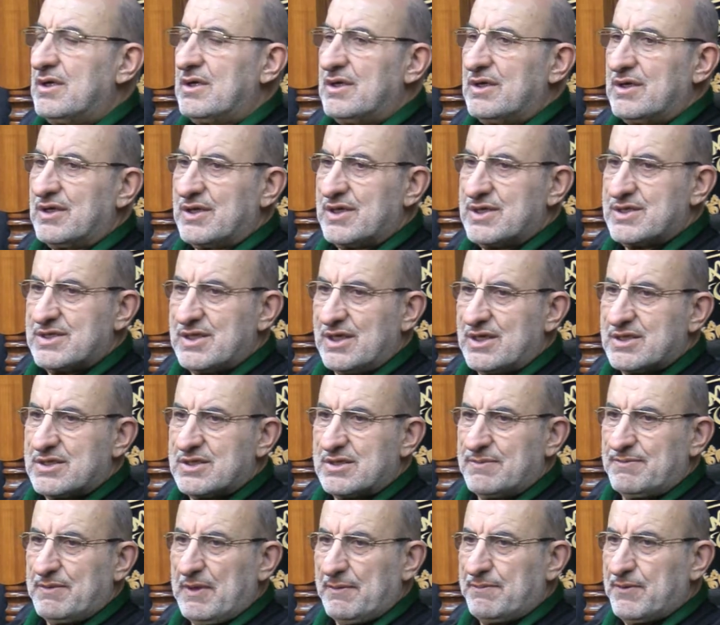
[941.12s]

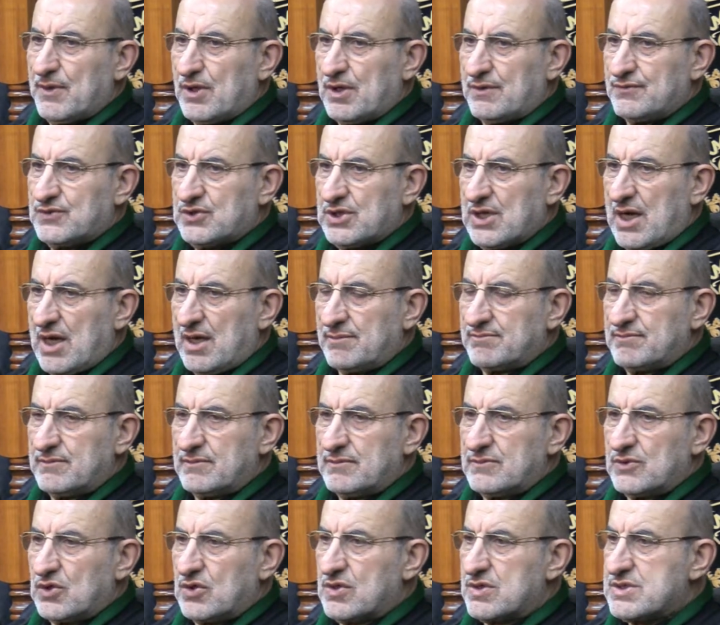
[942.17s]
resist people of Sham
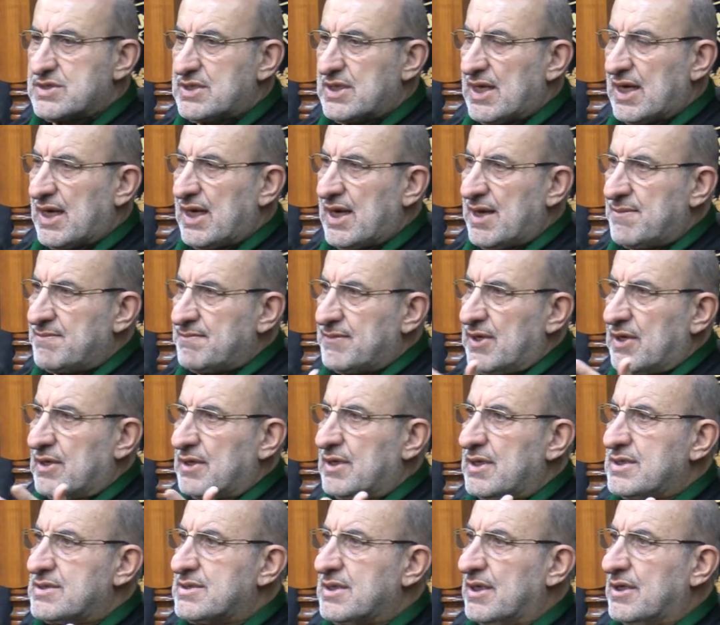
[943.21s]
because their number
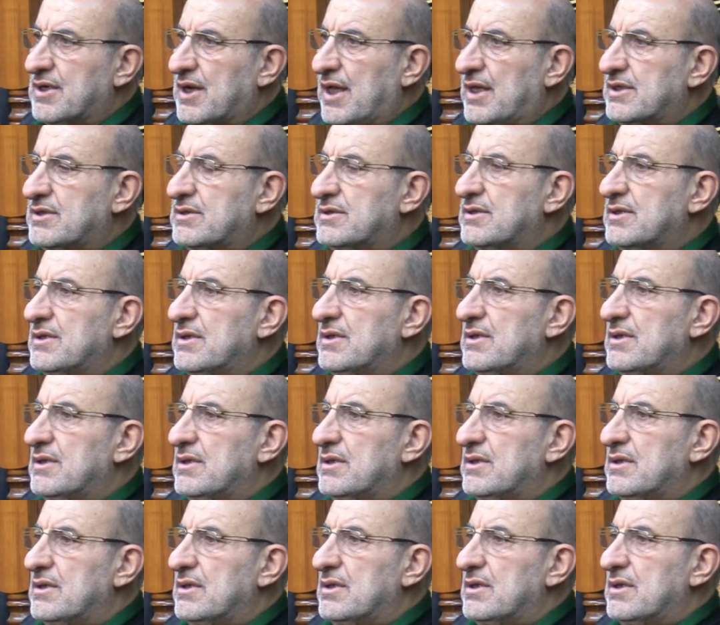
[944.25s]
is great.
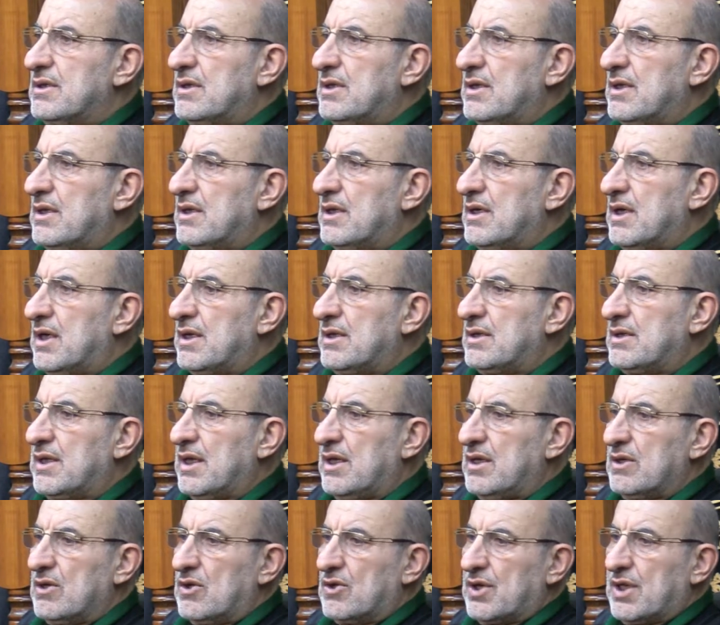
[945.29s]
And they
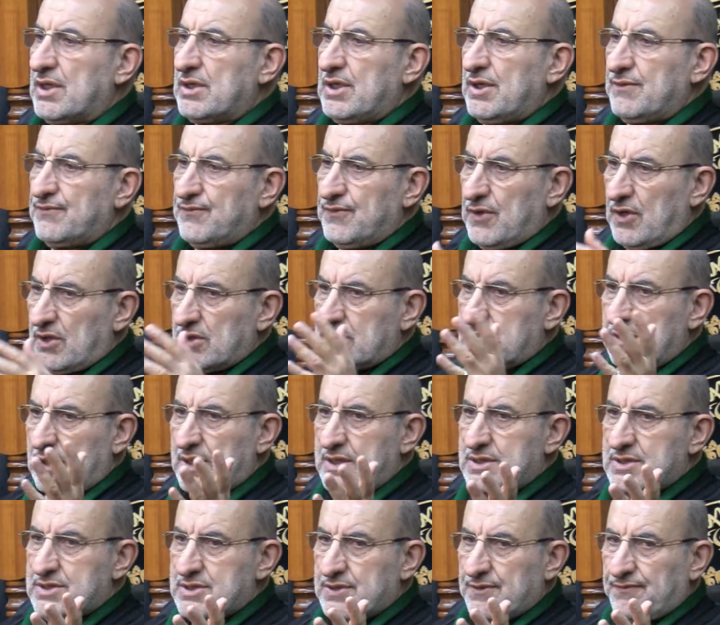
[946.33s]
already fought in
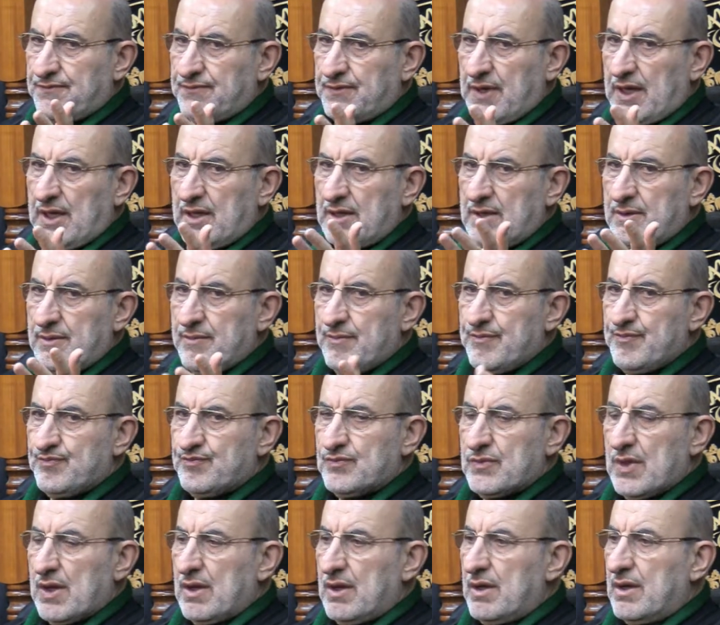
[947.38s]
Safin.
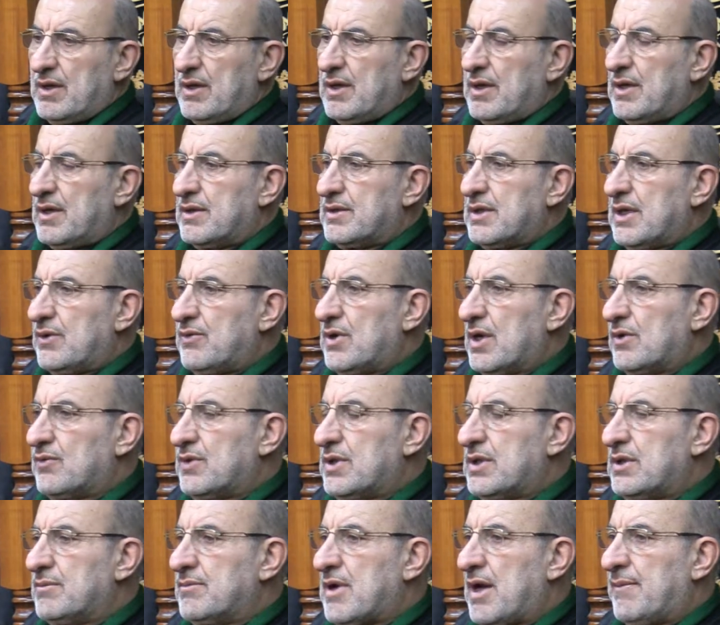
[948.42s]
They were with
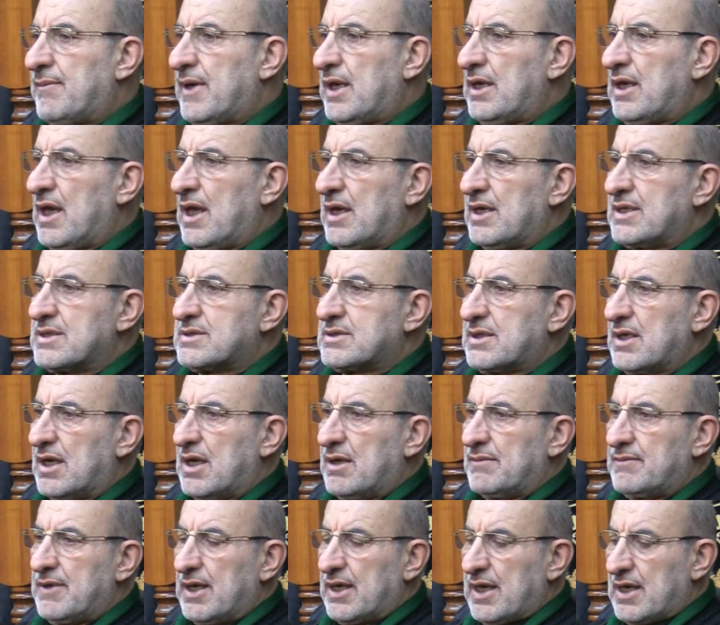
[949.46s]
Imam Ali alayhi
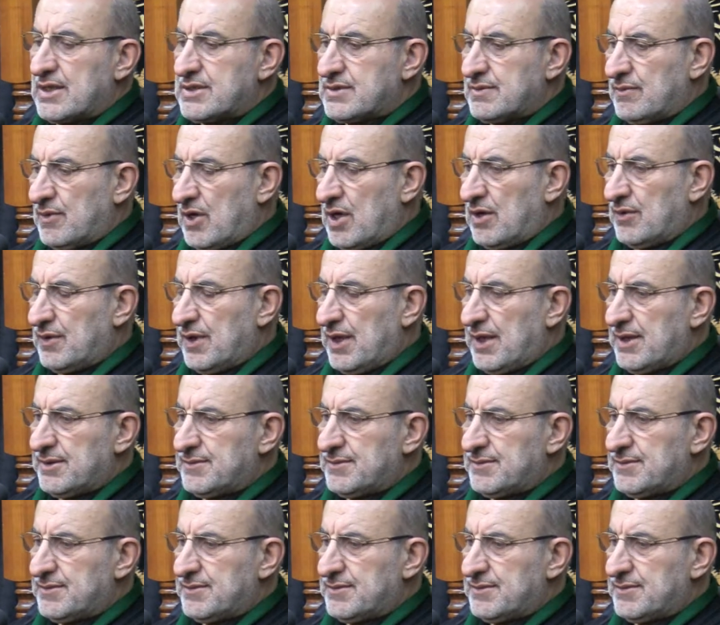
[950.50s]
salam against Muawiyah.